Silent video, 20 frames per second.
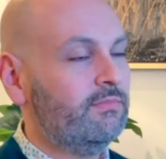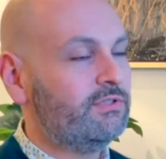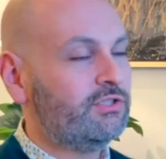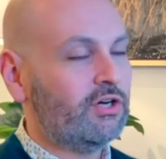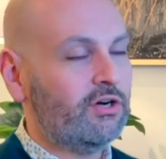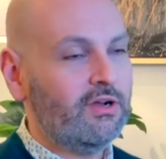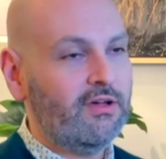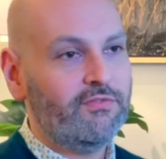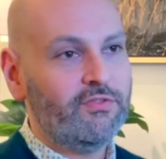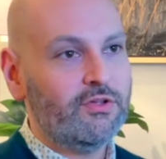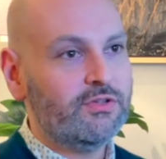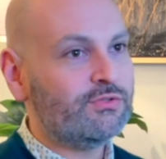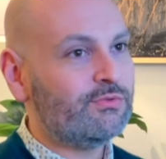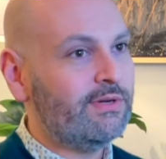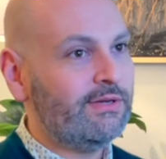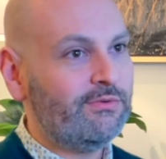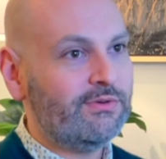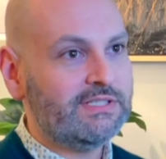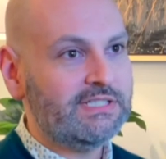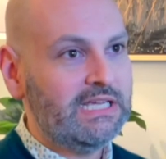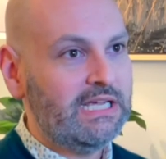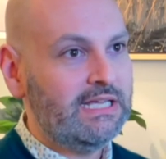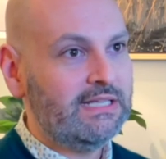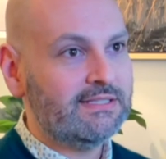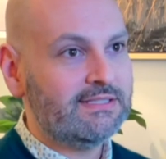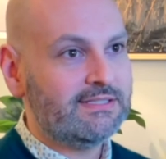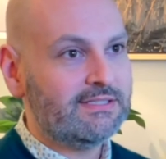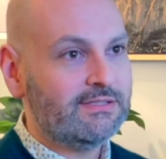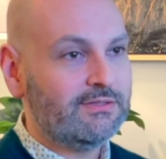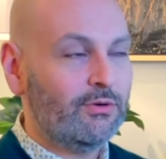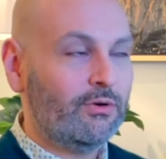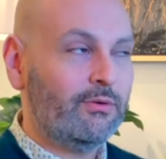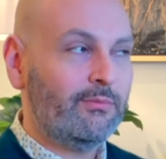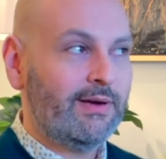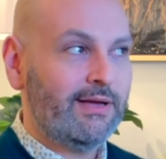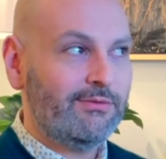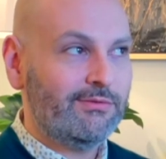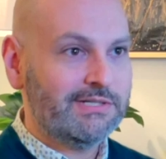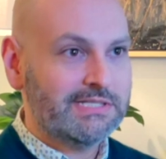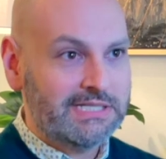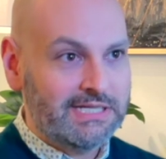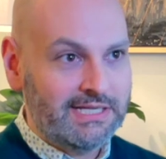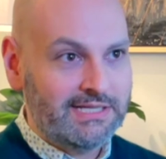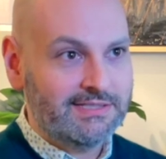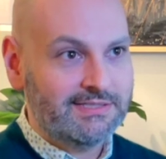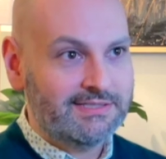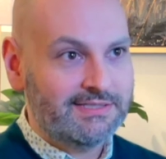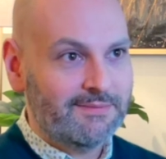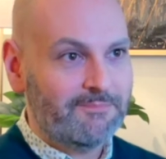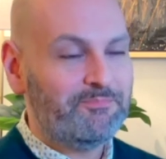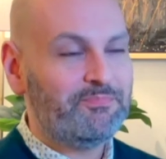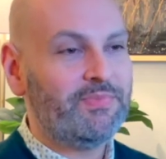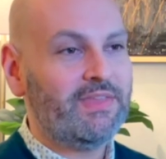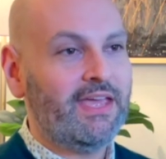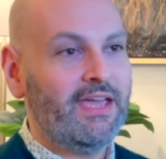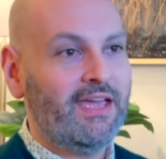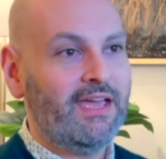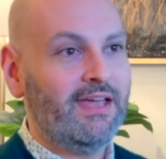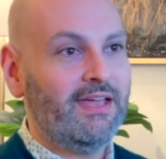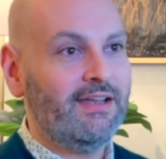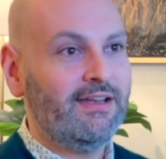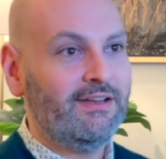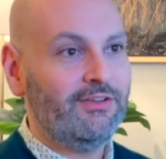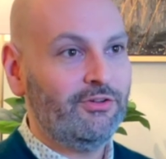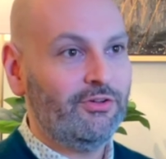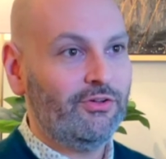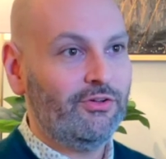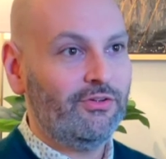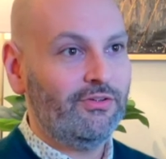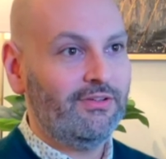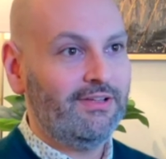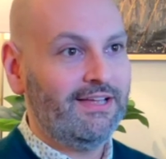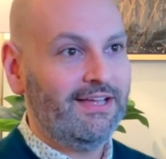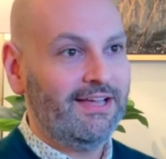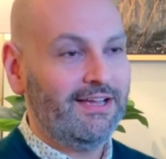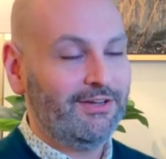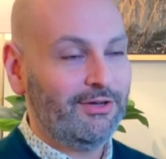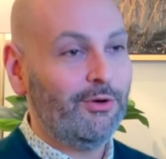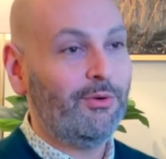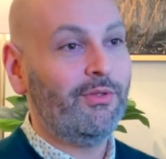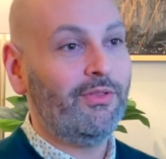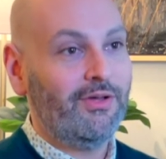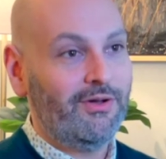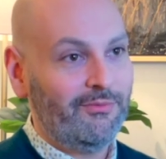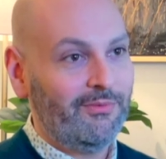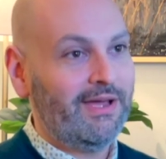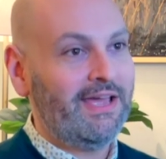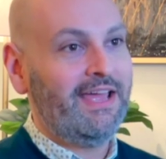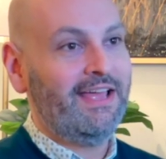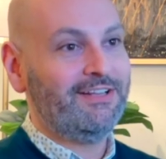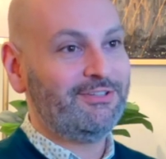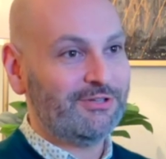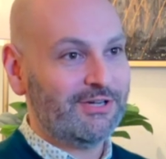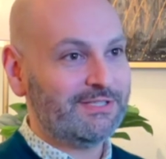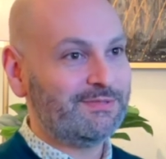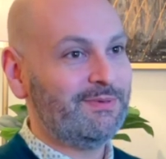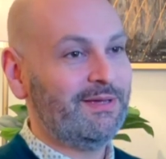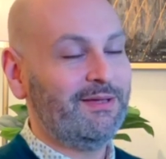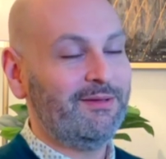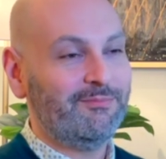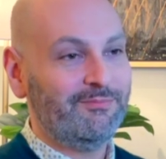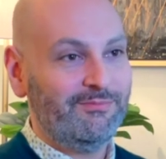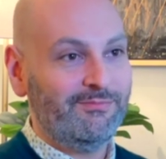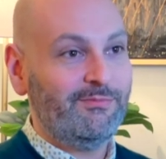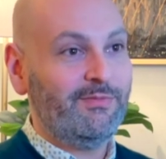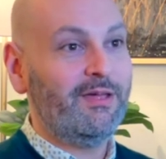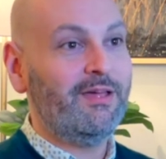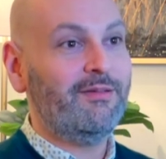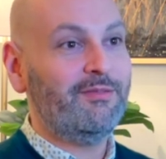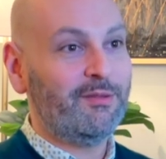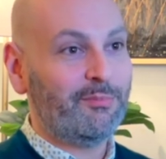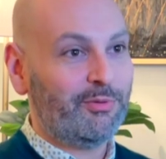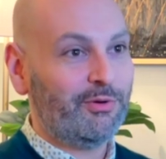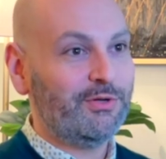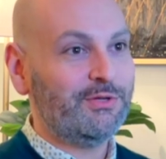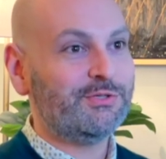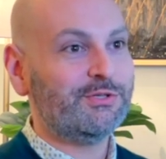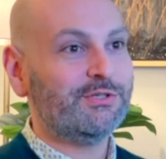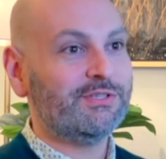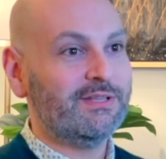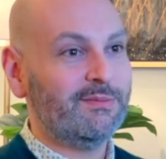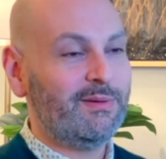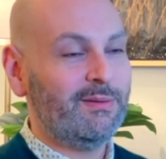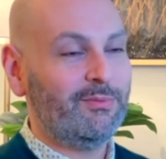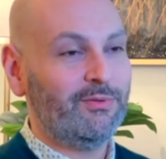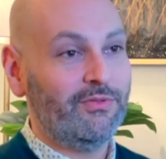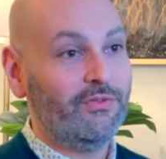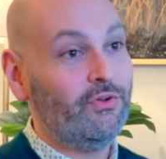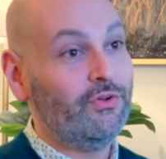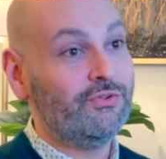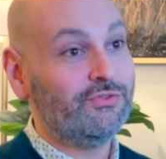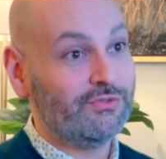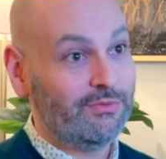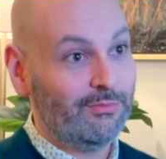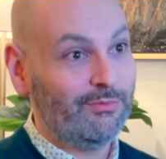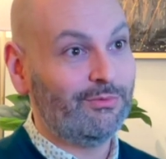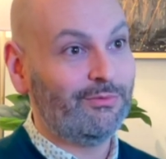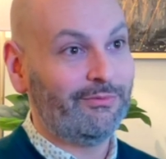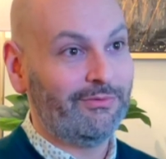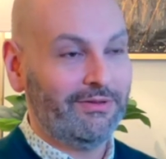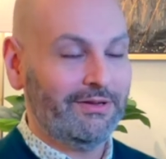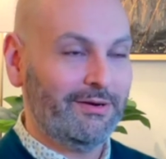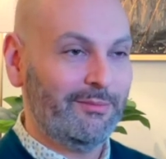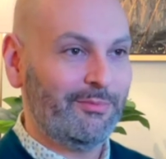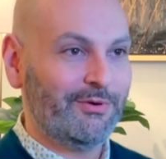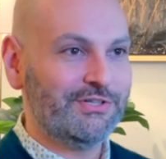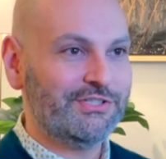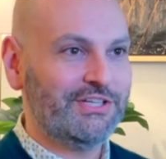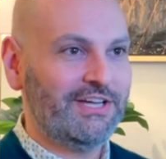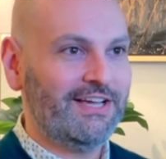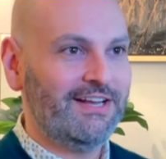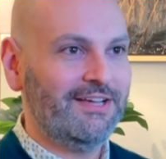Turn off those read receipts or read receipts, and you'll go a long way. Trust me, the producers and the people in the newsroom will really appreciate